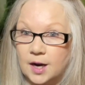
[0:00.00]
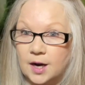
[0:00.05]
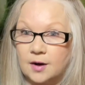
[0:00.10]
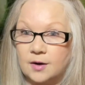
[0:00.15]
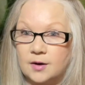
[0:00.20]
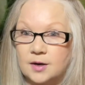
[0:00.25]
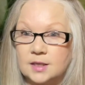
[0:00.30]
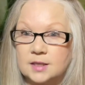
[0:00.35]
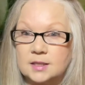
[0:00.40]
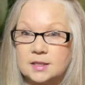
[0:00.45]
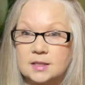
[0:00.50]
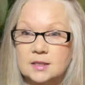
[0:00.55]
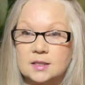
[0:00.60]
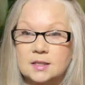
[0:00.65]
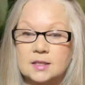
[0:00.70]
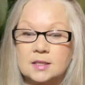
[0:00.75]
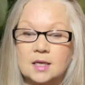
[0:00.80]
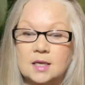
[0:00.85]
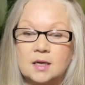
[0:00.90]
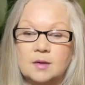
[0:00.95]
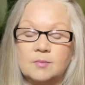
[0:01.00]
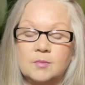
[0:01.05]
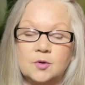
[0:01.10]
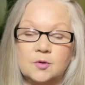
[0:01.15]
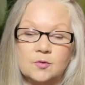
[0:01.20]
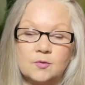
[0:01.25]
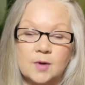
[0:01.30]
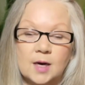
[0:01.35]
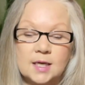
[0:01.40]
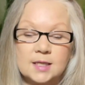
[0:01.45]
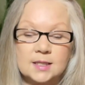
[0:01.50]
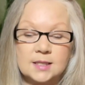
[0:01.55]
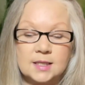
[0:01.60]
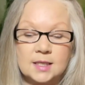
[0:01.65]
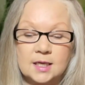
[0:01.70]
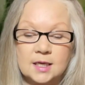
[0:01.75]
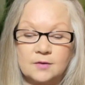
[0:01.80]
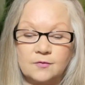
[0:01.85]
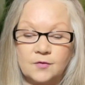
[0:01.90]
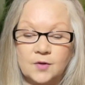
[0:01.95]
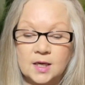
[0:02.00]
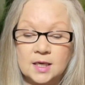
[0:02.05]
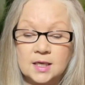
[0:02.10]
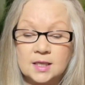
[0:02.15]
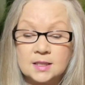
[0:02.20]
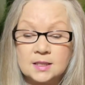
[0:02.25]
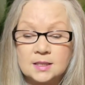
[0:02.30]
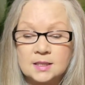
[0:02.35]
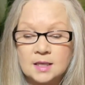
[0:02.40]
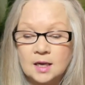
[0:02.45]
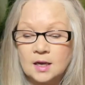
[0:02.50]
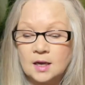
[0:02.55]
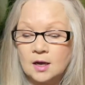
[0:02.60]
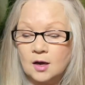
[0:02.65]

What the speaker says: Aries in Sun, Moon, Rising, and Venus.